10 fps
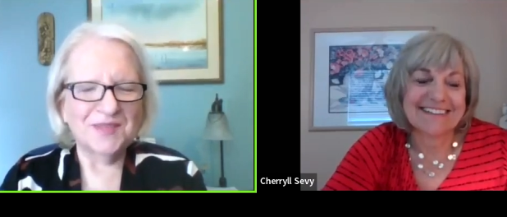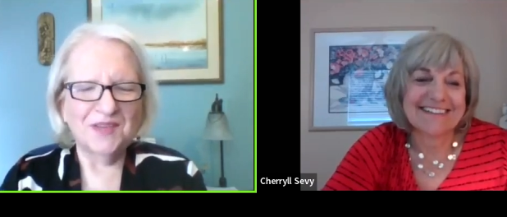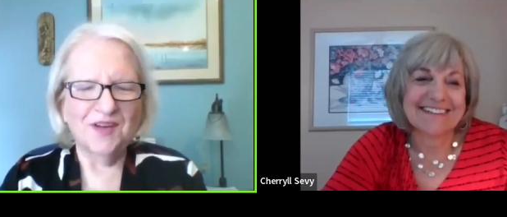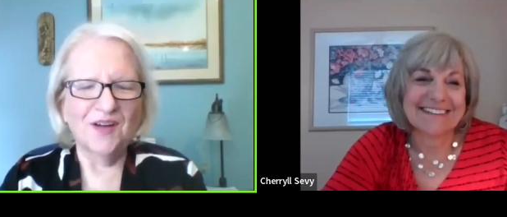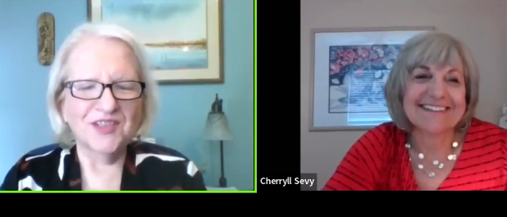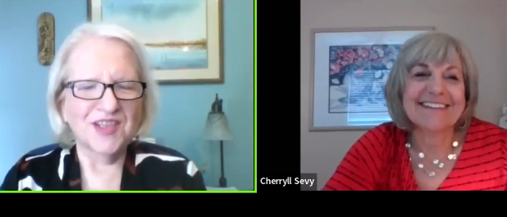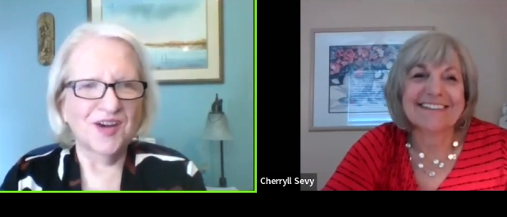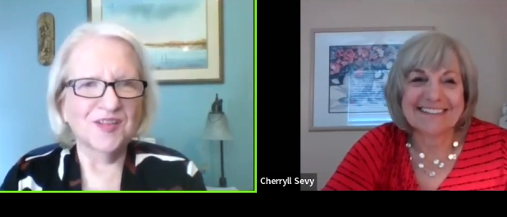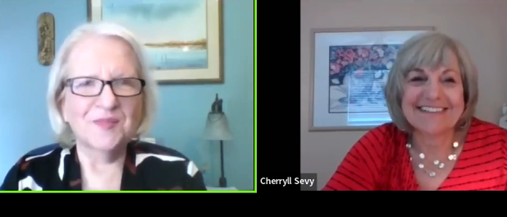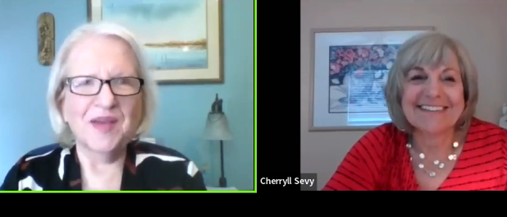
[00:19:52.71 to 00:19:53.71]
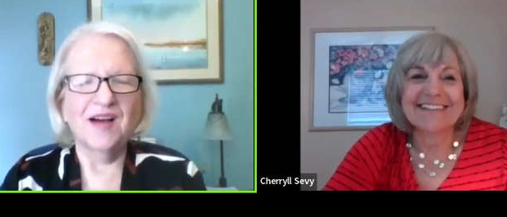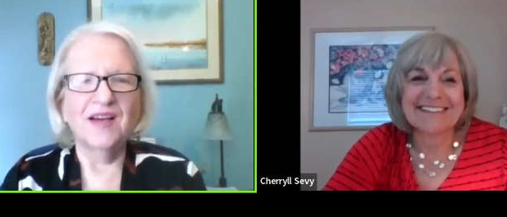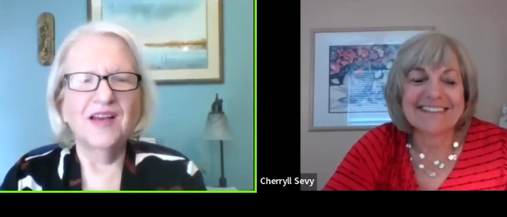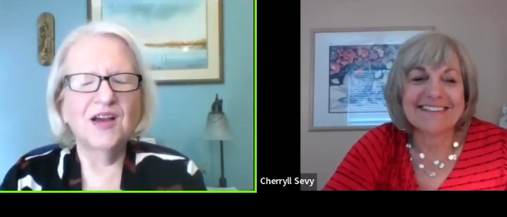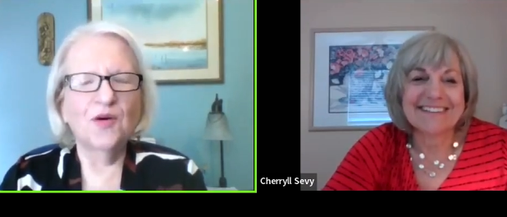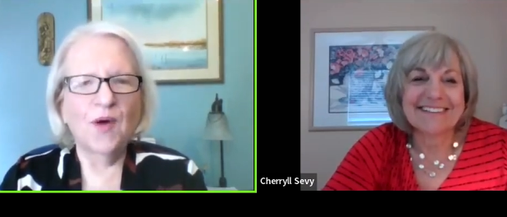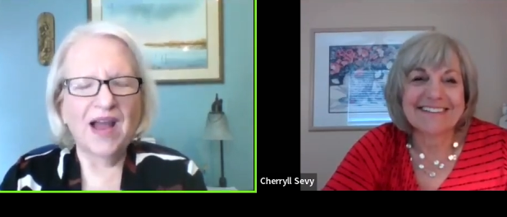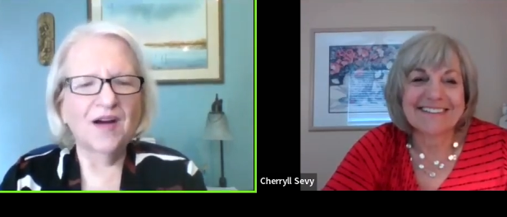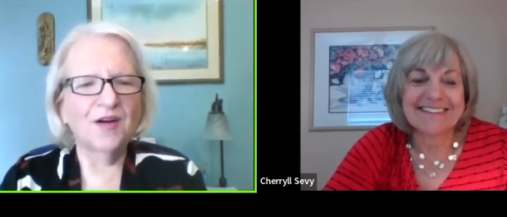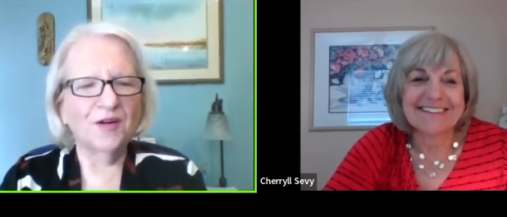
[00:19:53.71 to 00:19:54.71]
Speaker 1: We've often talked about,
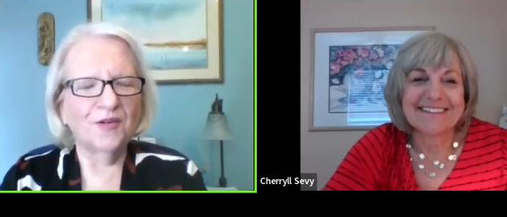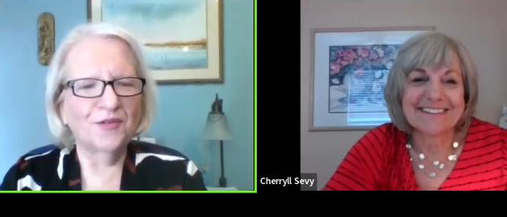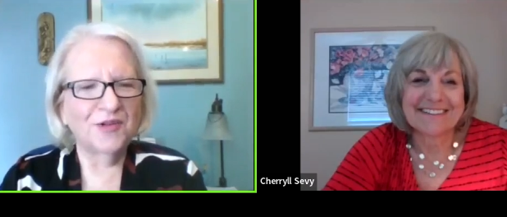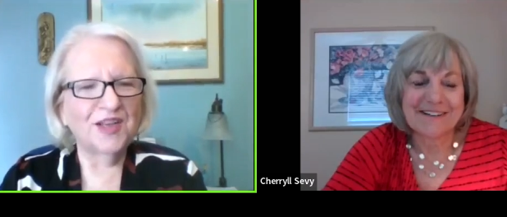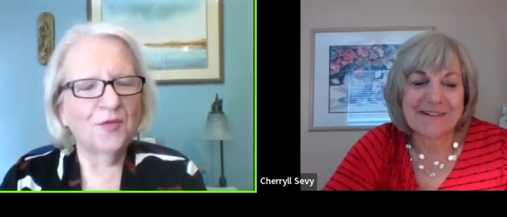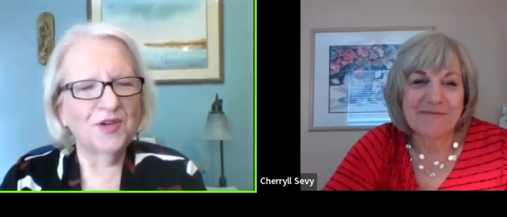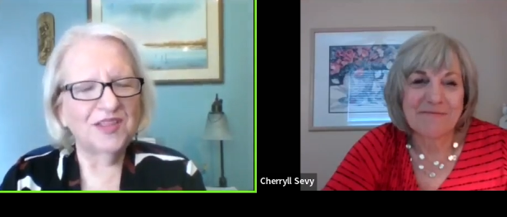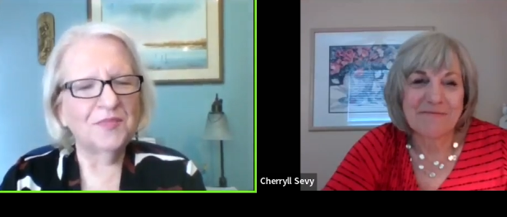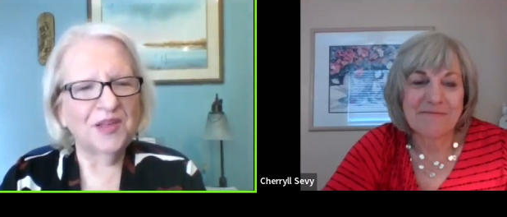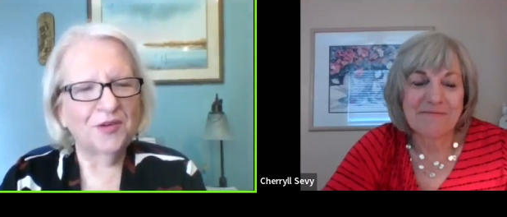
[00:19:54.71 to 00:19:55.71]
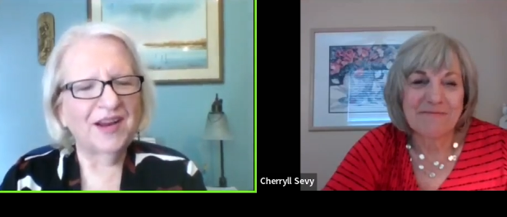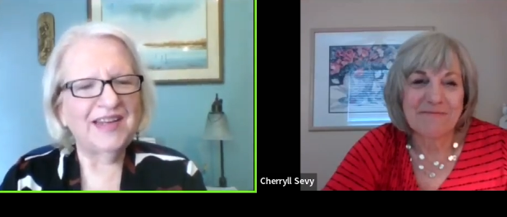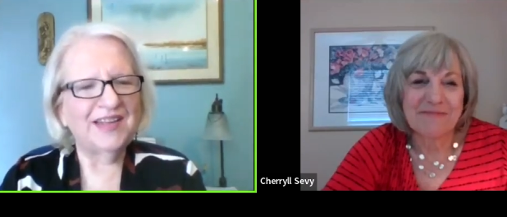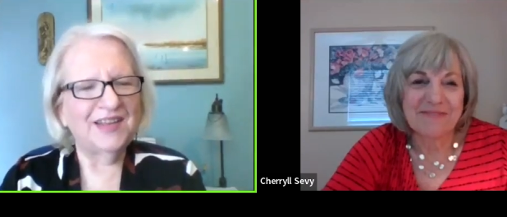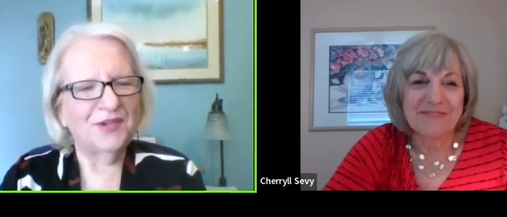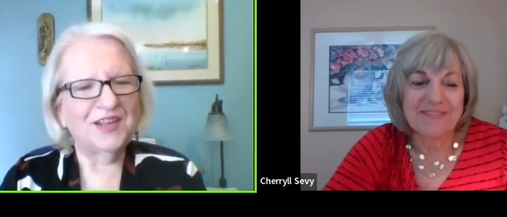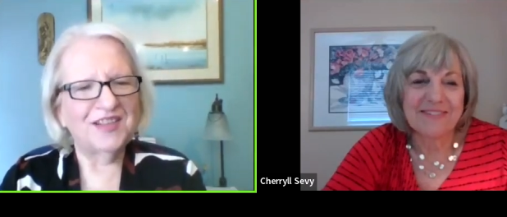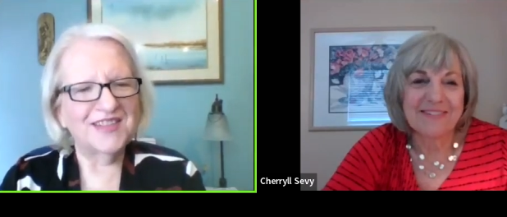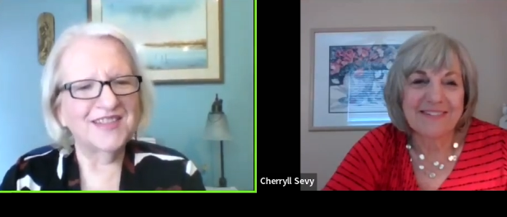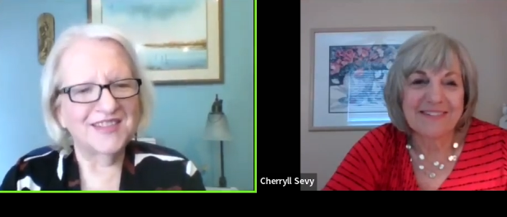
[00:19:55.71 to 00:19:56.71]
wow, you know, wouldn't it be great if we
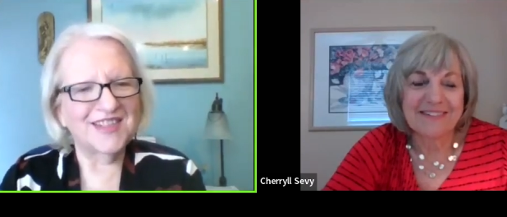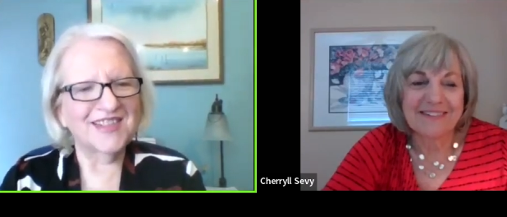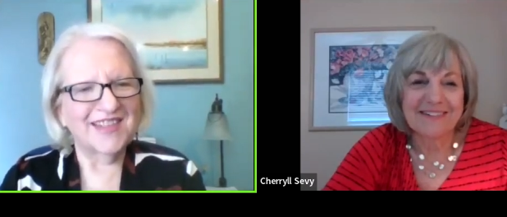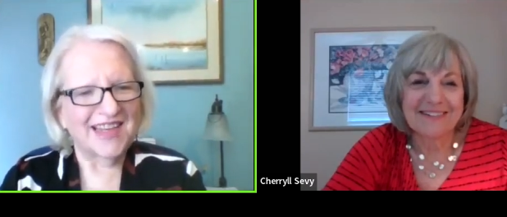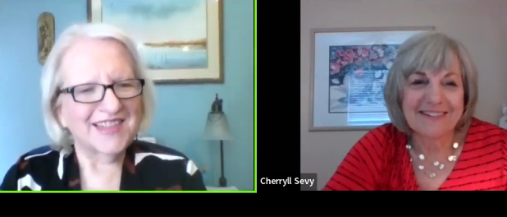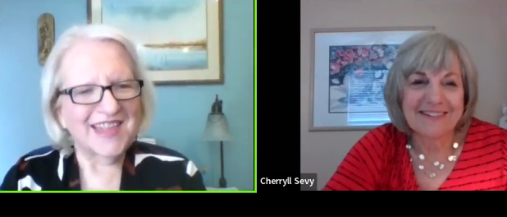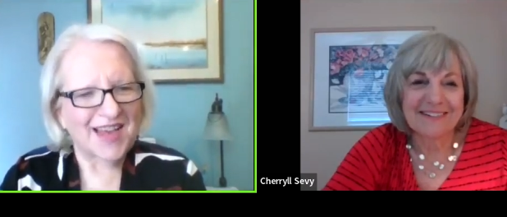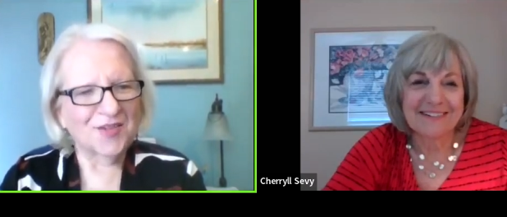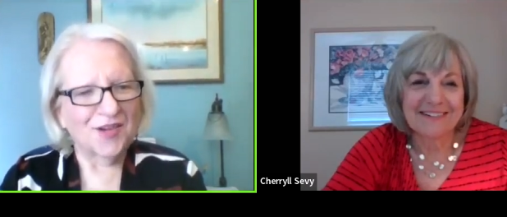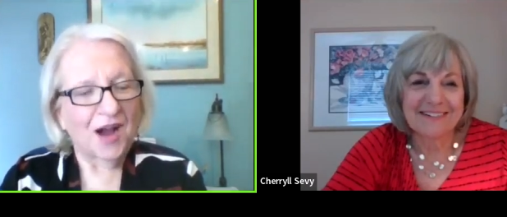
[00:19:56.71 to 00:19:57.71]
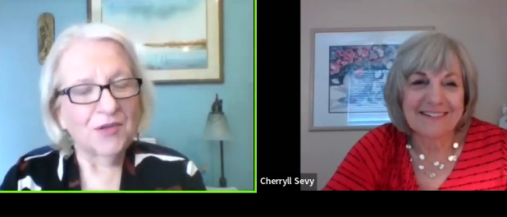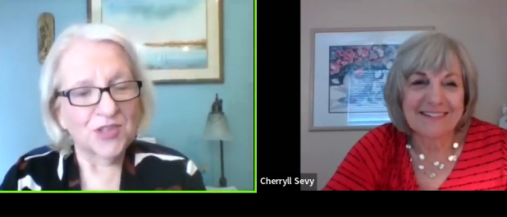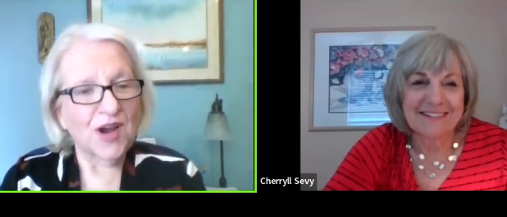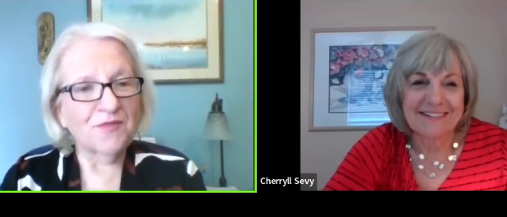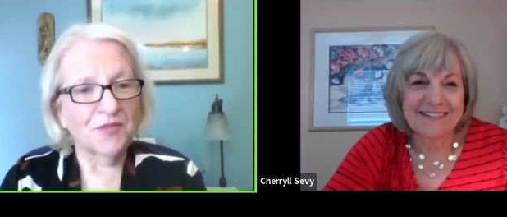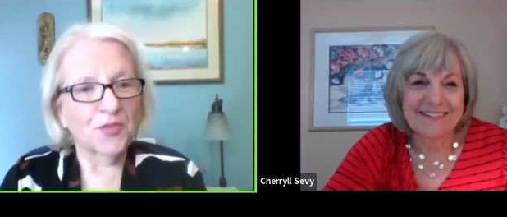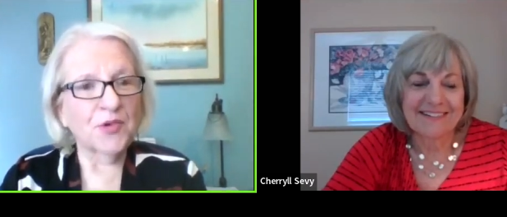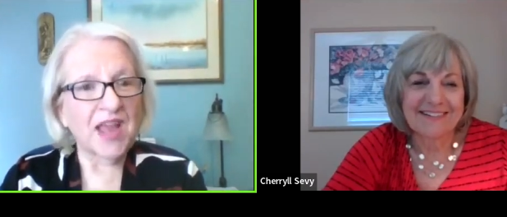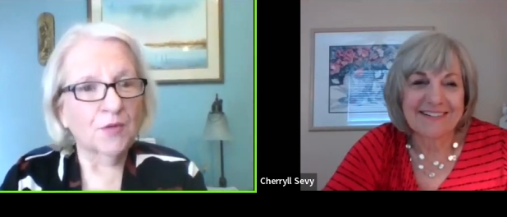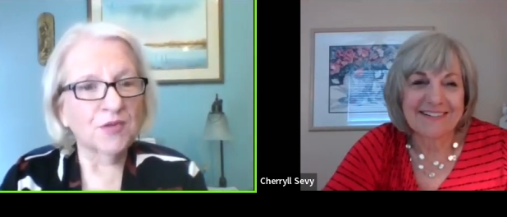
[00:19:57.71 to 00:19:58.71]
could just get together? I would drive
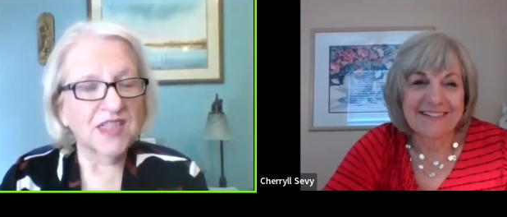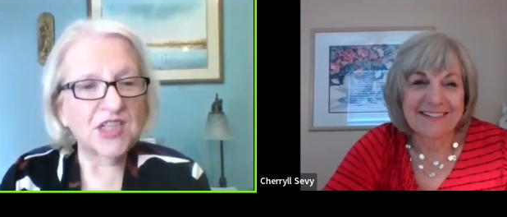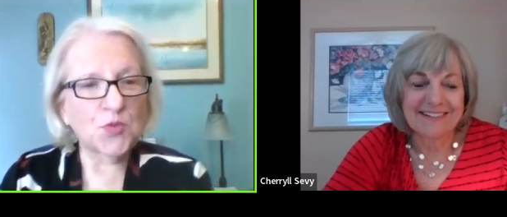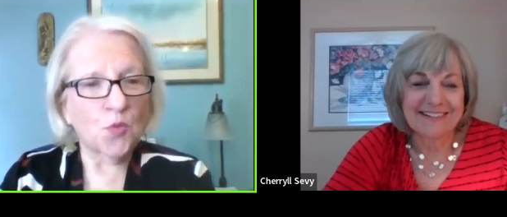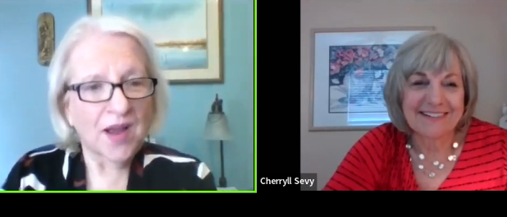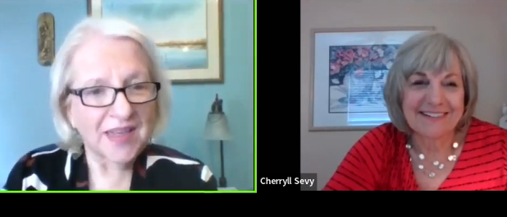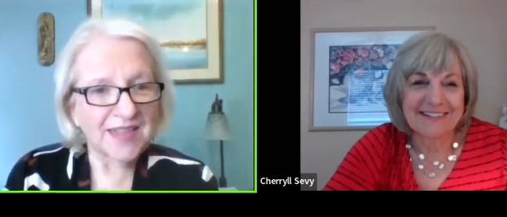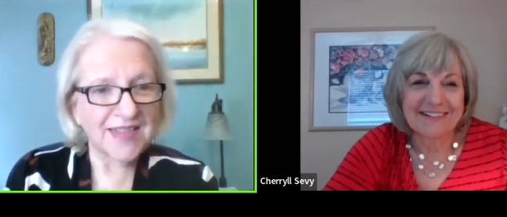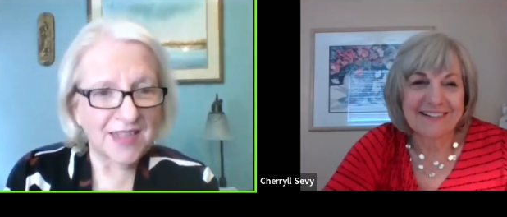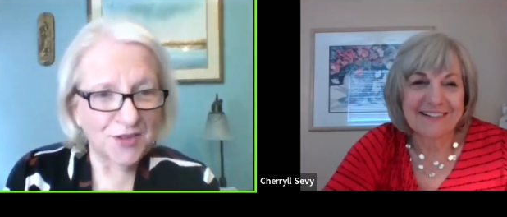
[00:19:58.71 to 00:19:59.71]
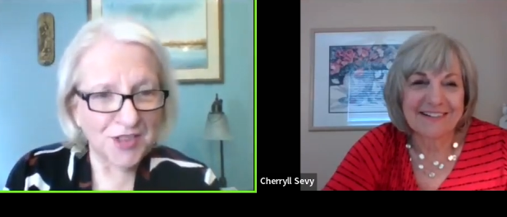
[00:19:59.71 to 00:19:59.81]
three hours each way to see you,